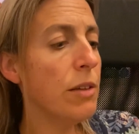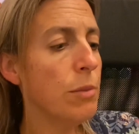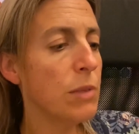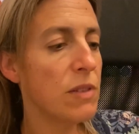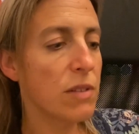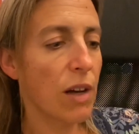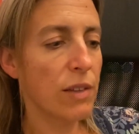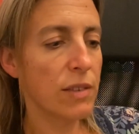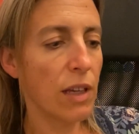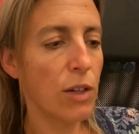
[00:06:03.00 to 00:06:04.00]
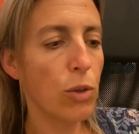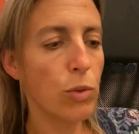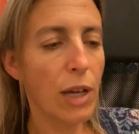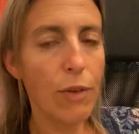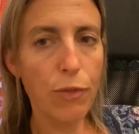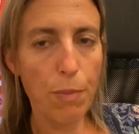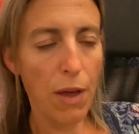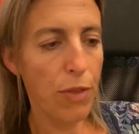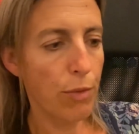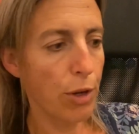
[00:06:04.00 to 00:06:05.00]
Mrs. Garcia called out from the
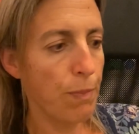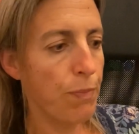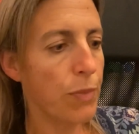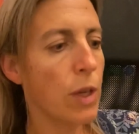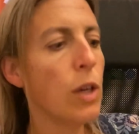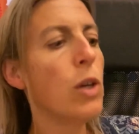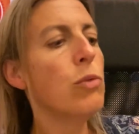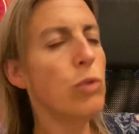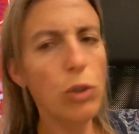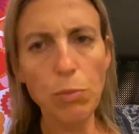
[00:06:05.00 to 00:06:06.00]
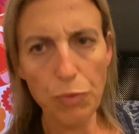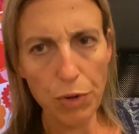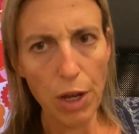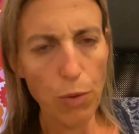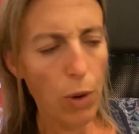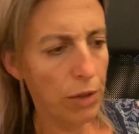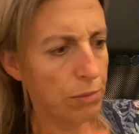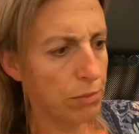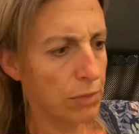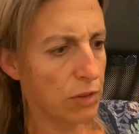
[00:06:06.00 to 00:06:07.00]
other room. "Room 301,
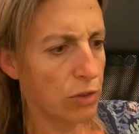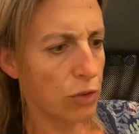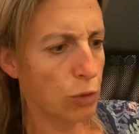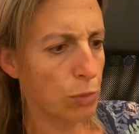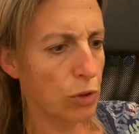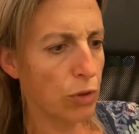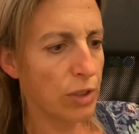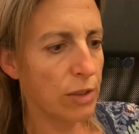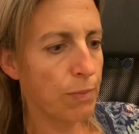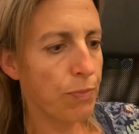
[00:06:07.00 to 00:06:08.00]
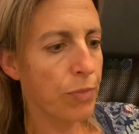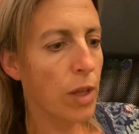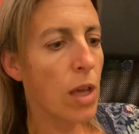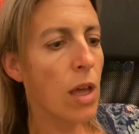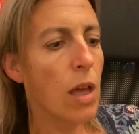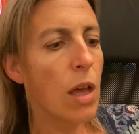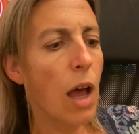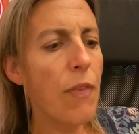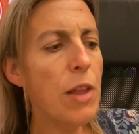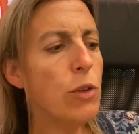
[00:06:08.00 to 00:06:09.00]
Mr. Tushman nodded.
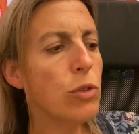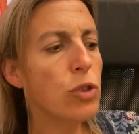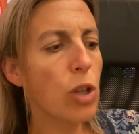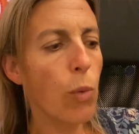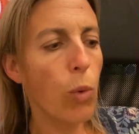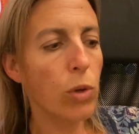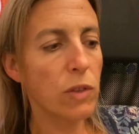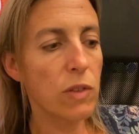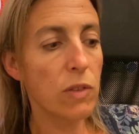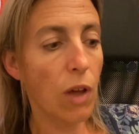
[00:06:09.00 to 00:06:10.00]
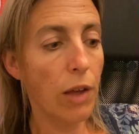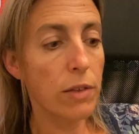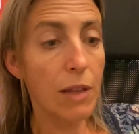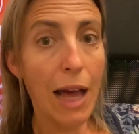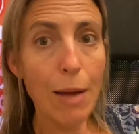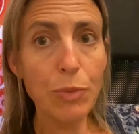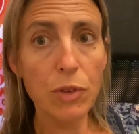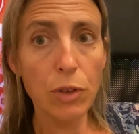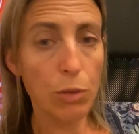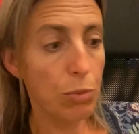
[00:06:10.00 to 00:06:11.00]
"And then you can show August the science labs
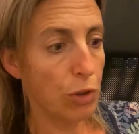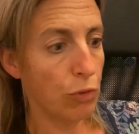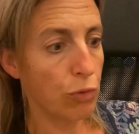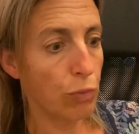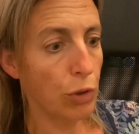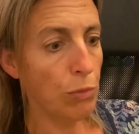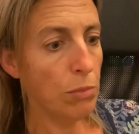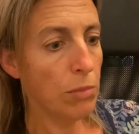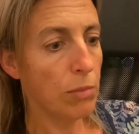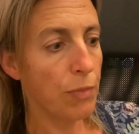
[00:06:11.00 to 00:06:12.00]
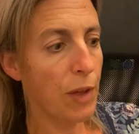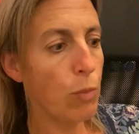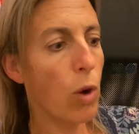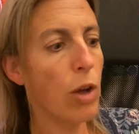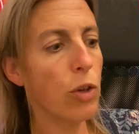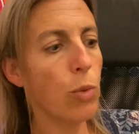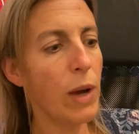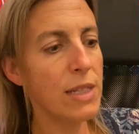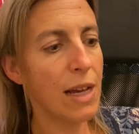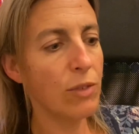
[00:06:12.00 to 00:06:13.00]
and the computer room. Then work your
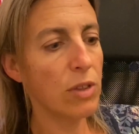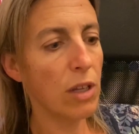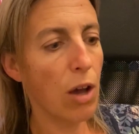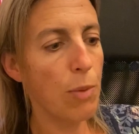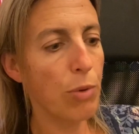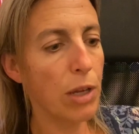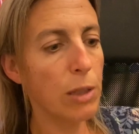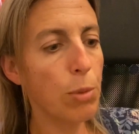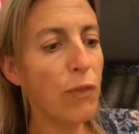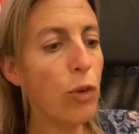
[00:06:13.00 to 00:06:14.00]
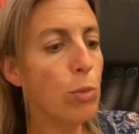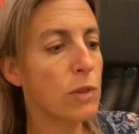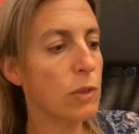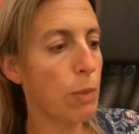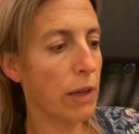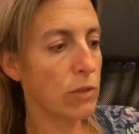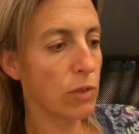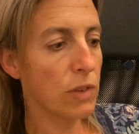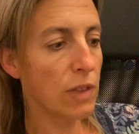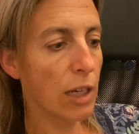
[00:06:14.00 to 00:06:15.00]
way down to the library and the performance space on
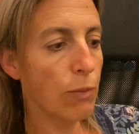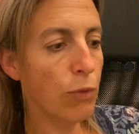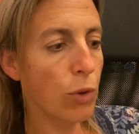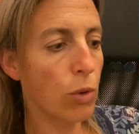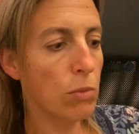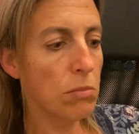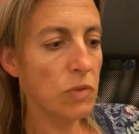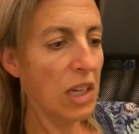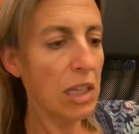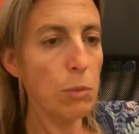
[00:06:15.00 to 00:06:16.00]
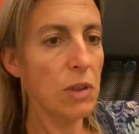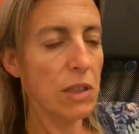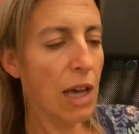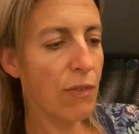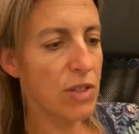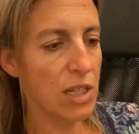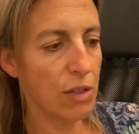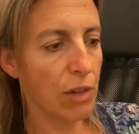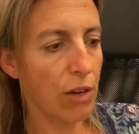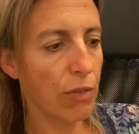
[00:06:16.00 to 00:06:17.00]
the 2nd floor. Take him to the
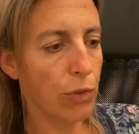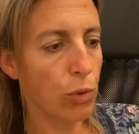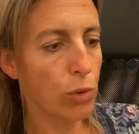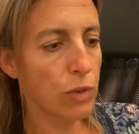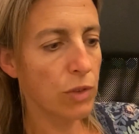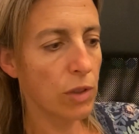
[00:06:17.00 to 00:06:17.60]
cafeteria, of course."